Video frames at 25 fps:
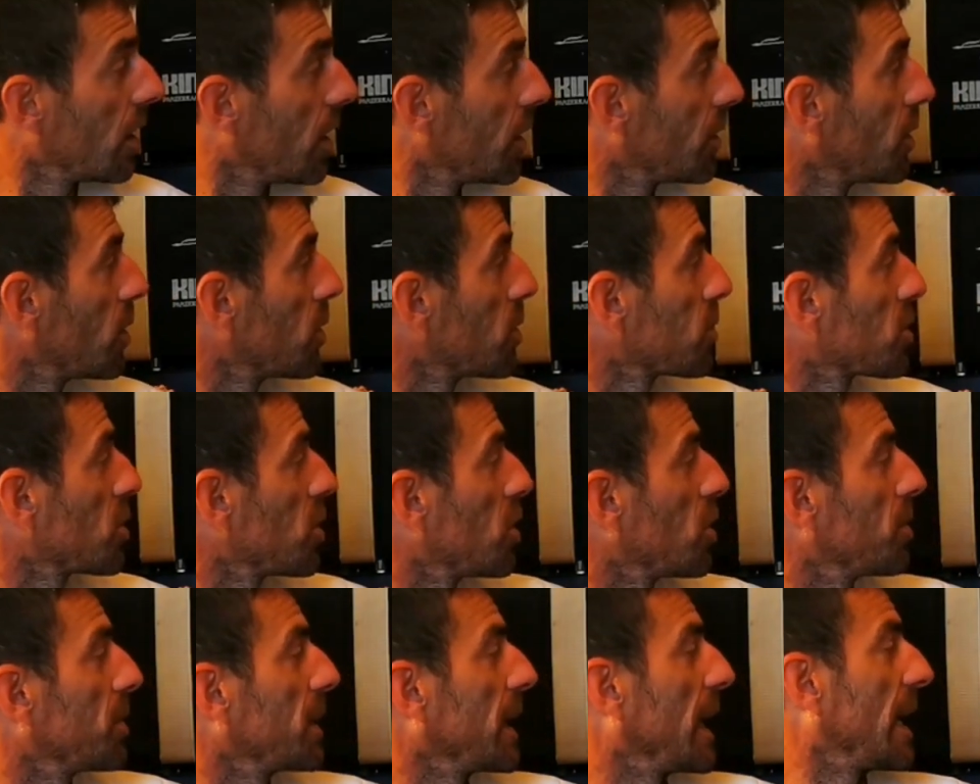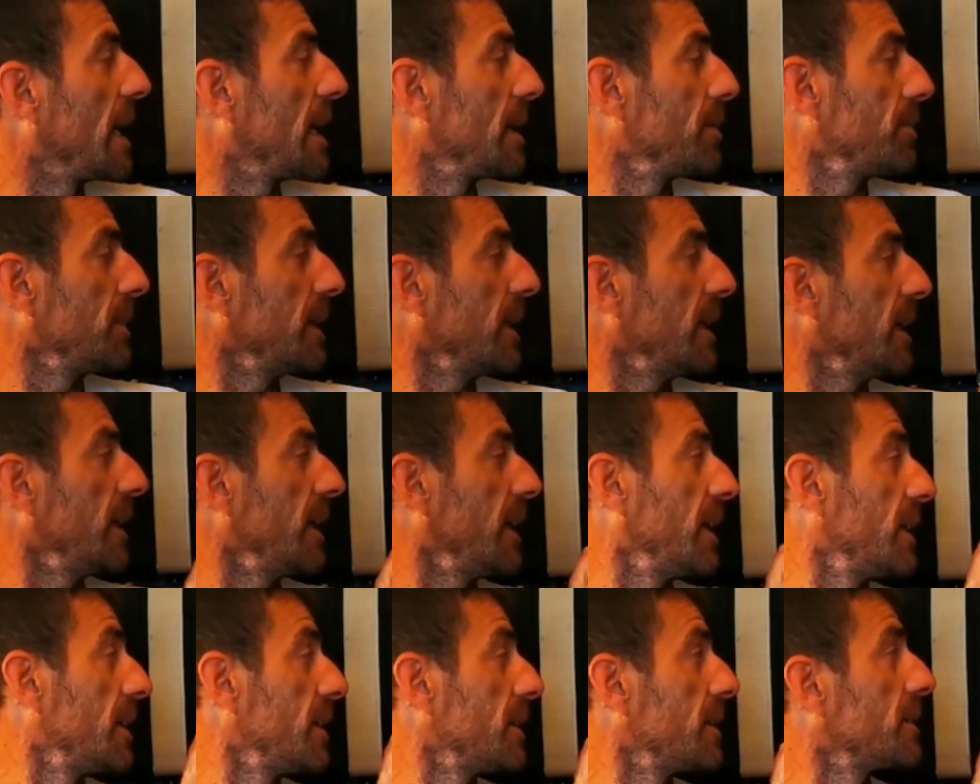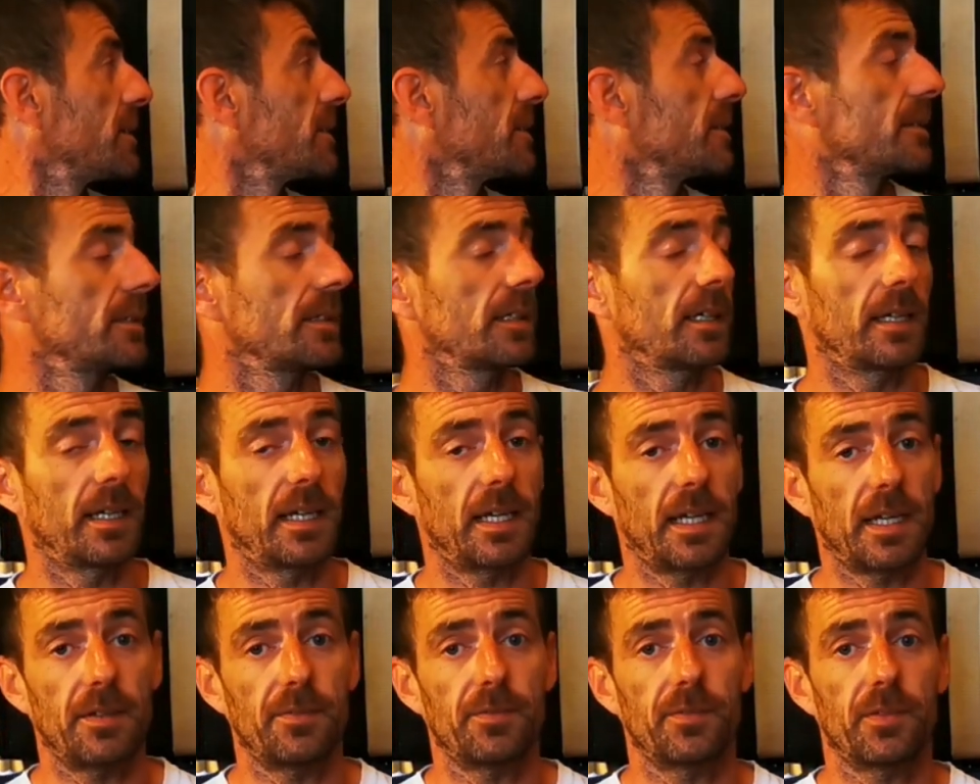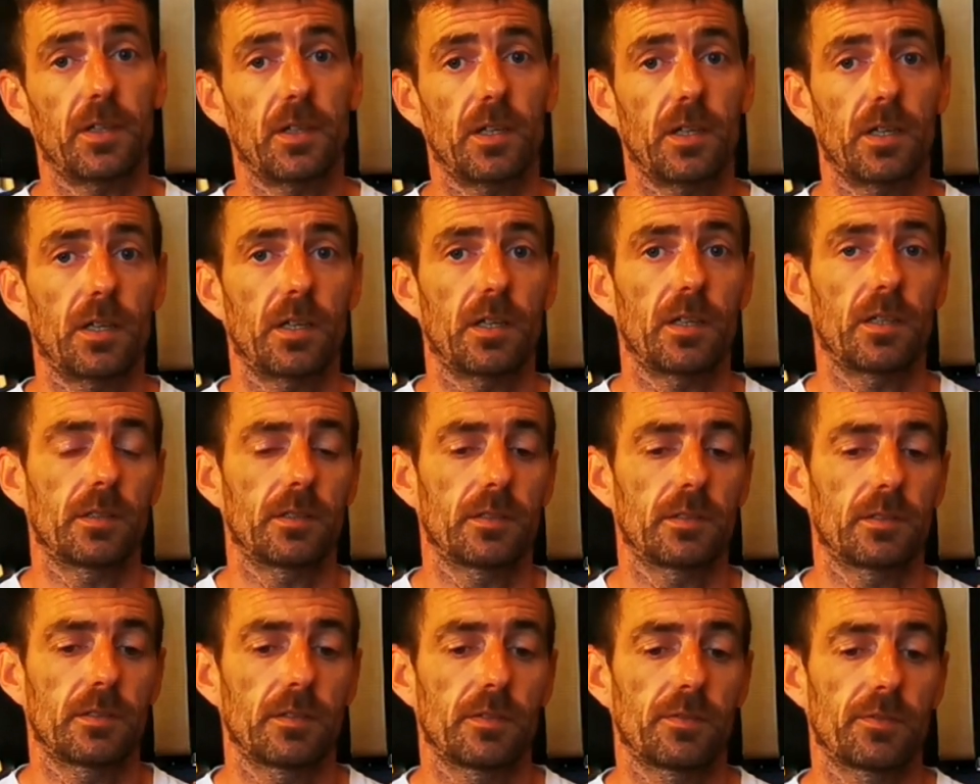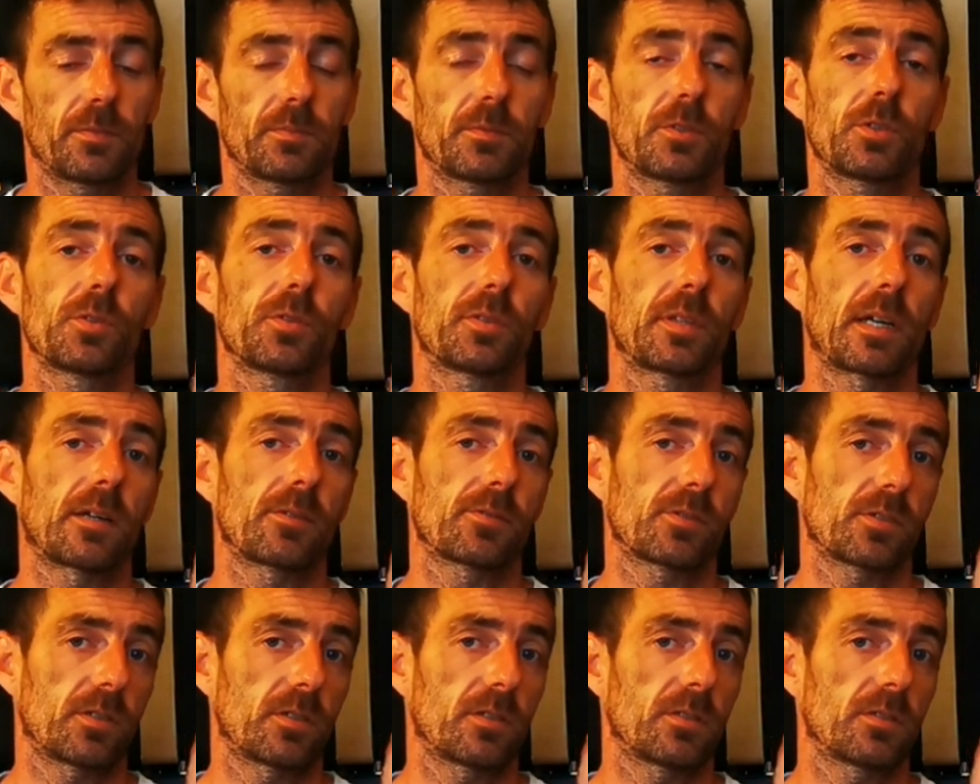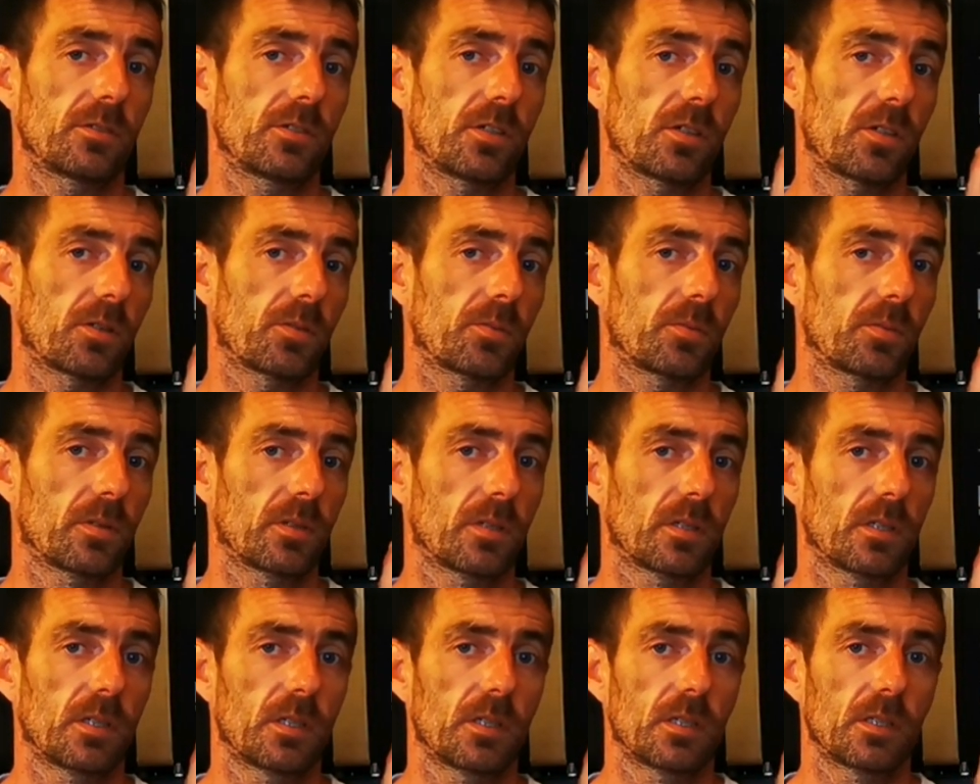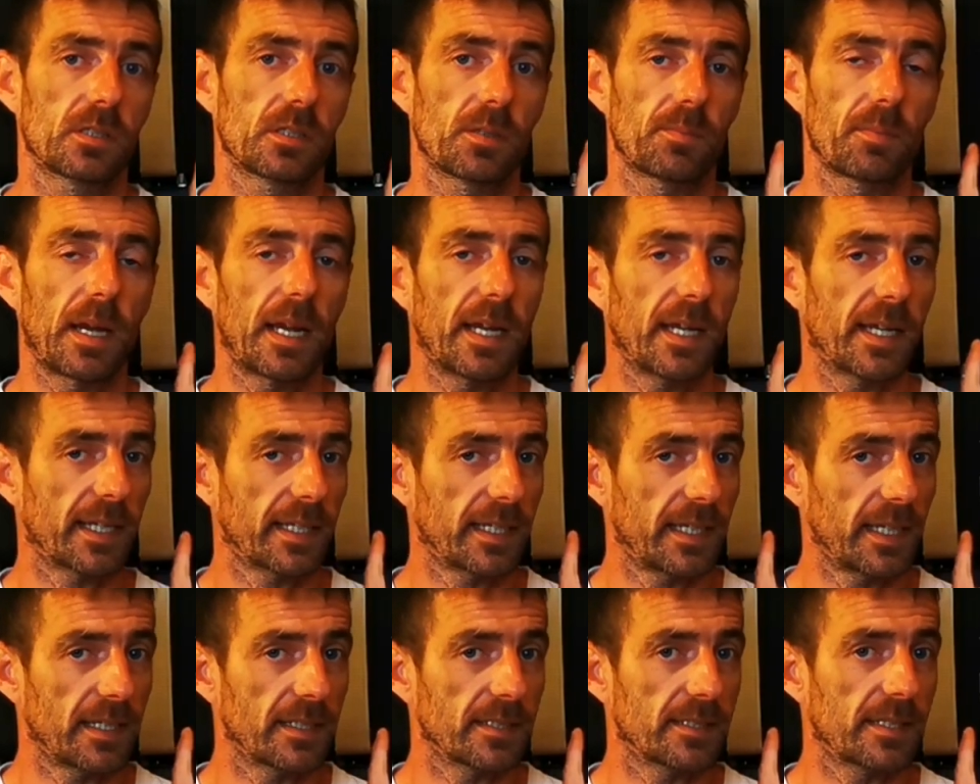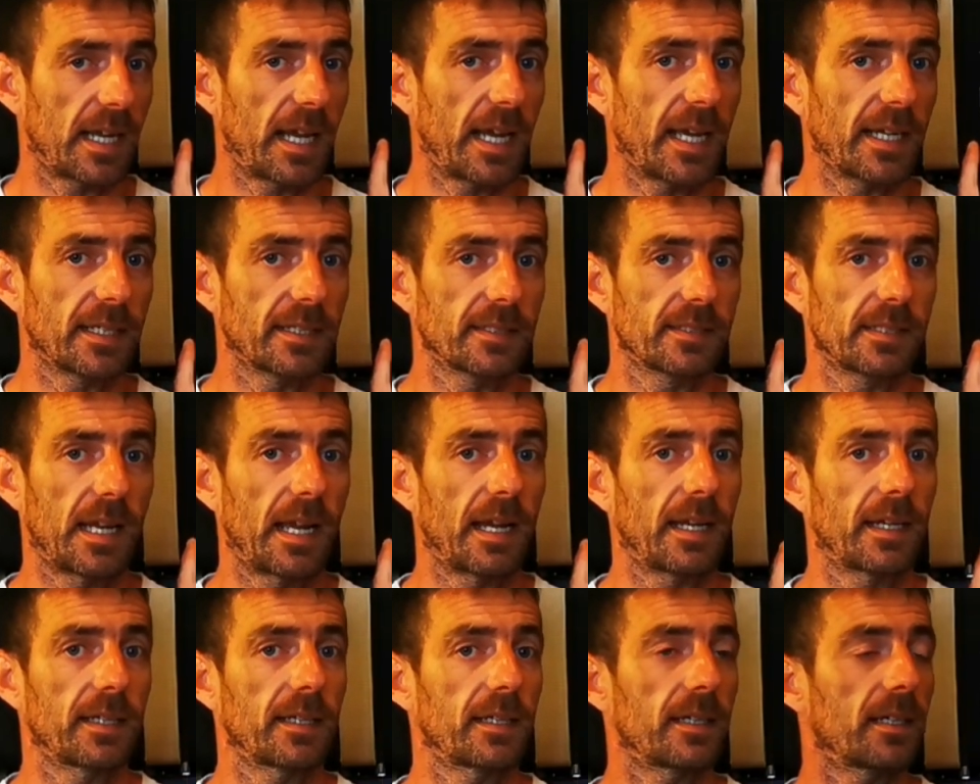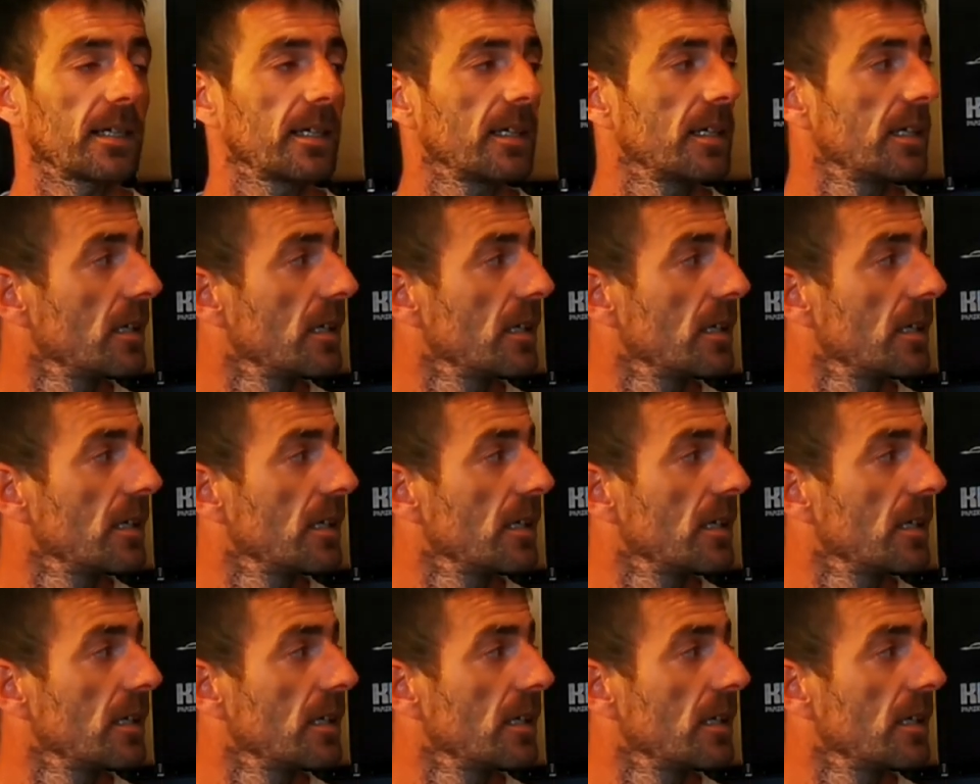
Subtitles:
And also behind me here I have a 2002 Tamiya King Tiger Tank.